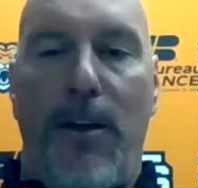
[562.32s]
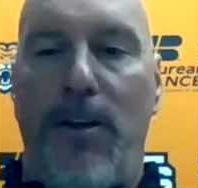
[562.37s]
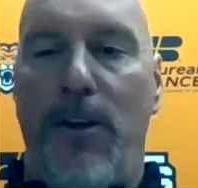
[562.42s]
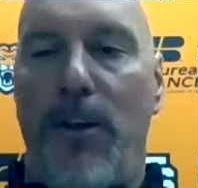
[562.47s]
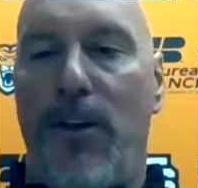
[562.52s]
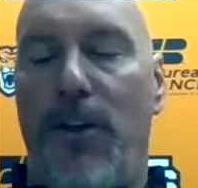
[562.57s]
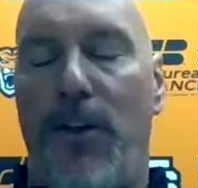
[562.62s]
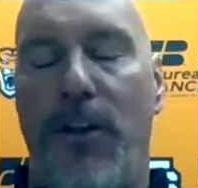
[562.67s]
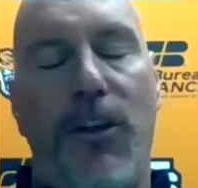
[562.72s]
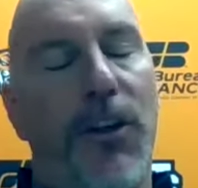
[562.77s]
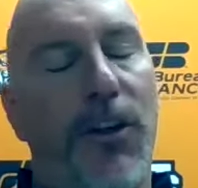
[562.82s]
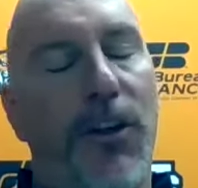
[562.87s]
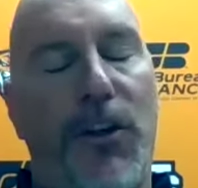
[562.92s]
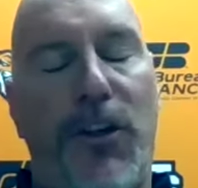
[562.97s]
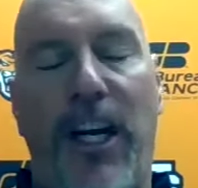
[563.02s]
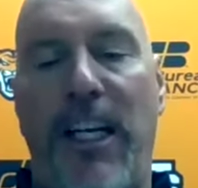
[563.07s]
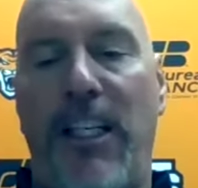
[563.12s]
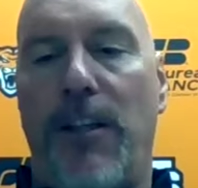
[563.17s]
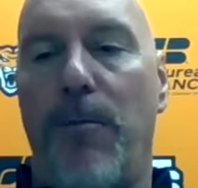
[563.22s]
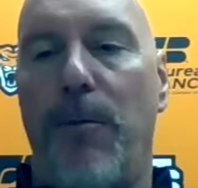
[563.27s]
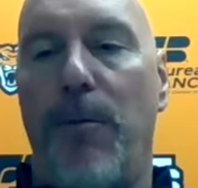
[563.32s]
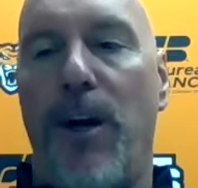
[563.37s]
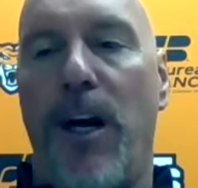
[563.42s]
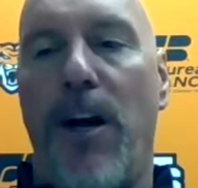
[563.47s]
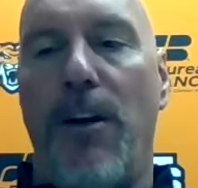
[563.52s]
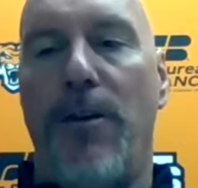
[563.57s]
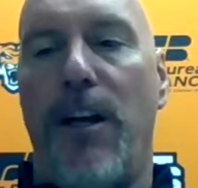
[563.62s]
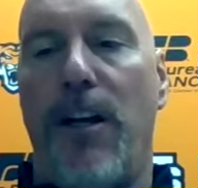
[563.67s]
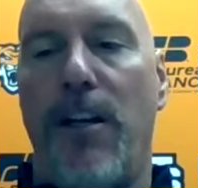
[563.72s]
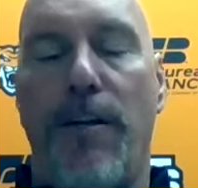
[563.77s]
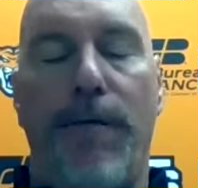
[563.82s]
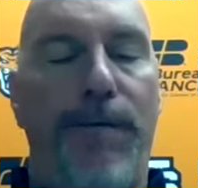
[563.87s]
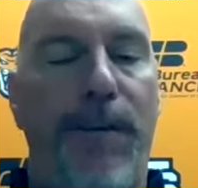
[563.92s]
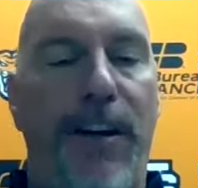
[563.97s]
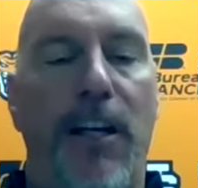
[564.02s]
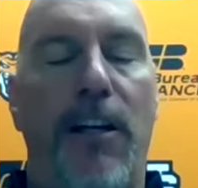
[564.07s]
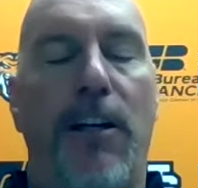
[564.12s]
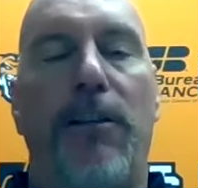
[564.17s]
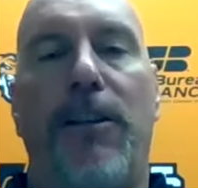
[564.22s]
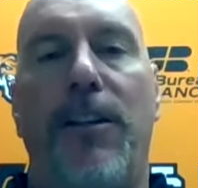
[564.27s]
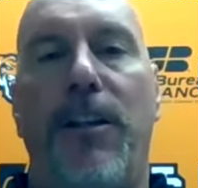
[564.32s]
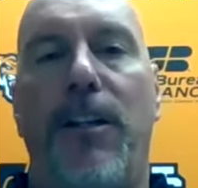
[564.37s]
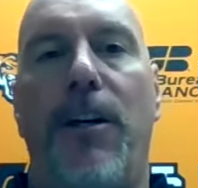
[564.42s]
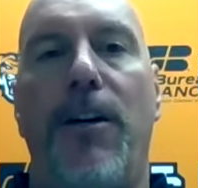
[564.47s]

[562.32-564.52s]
You just you just chase them around on the field.